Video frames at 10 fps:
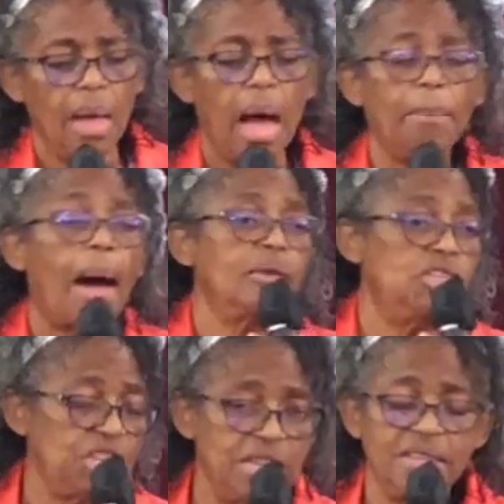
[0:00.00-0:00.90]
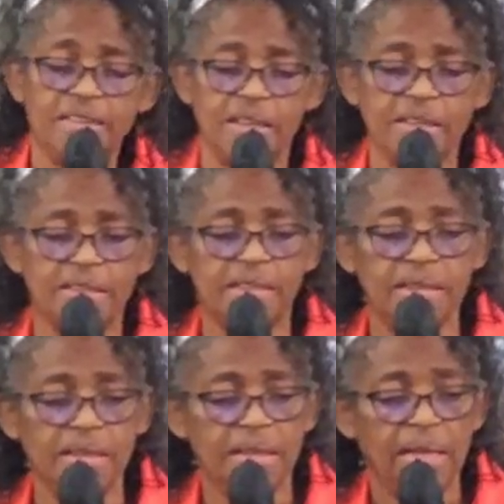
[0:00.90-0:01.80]
about Jesus
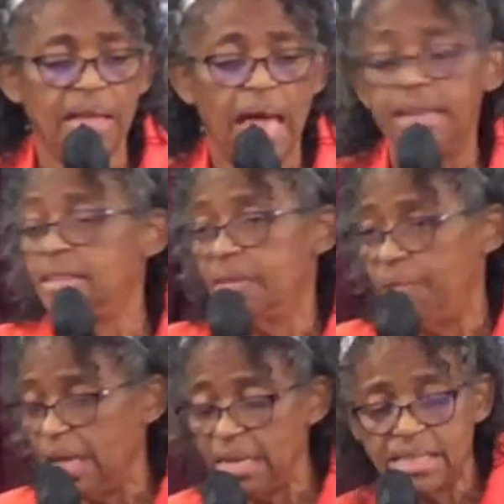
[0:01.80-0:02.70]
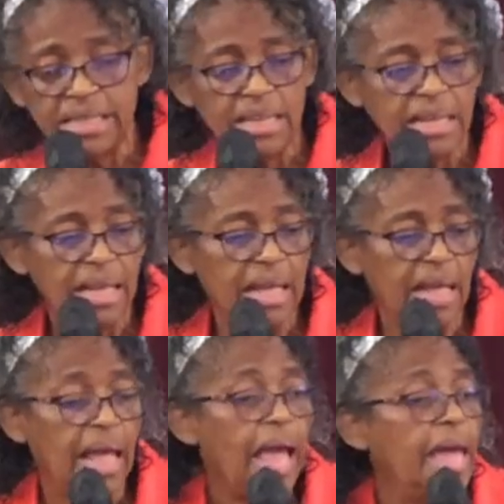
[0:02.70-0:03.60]
and his divinity
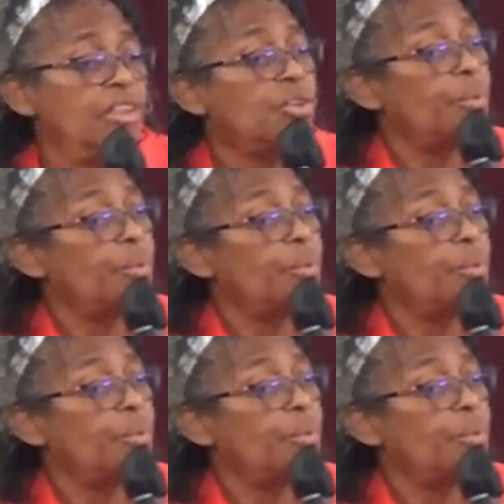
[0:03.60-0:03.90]
and his